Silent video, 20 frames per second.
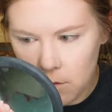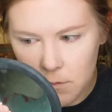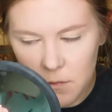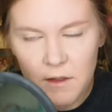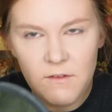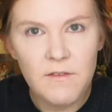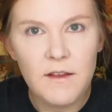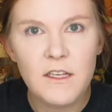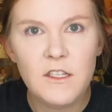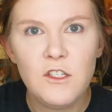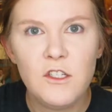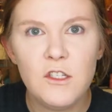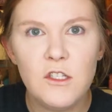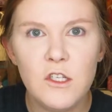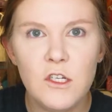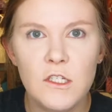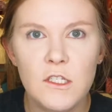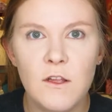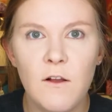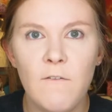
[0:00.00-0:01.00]
my face just
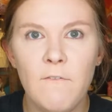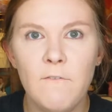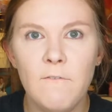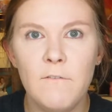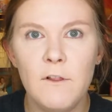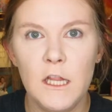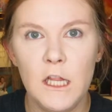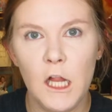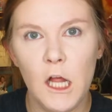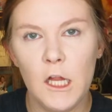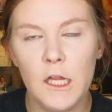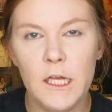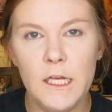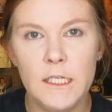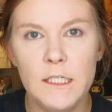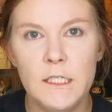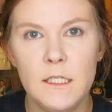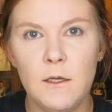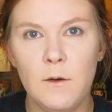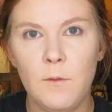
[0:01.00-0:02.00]
looks
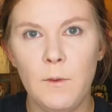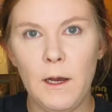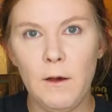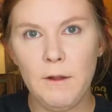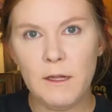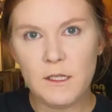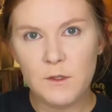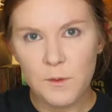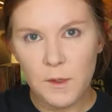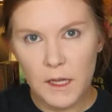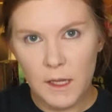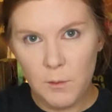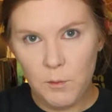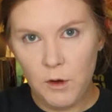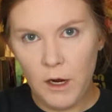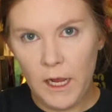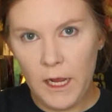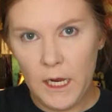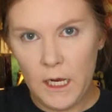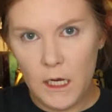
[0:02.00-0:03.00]
flawless. Wow, that's really
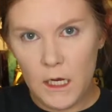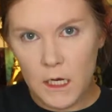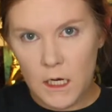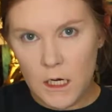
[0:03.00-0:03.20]
bright.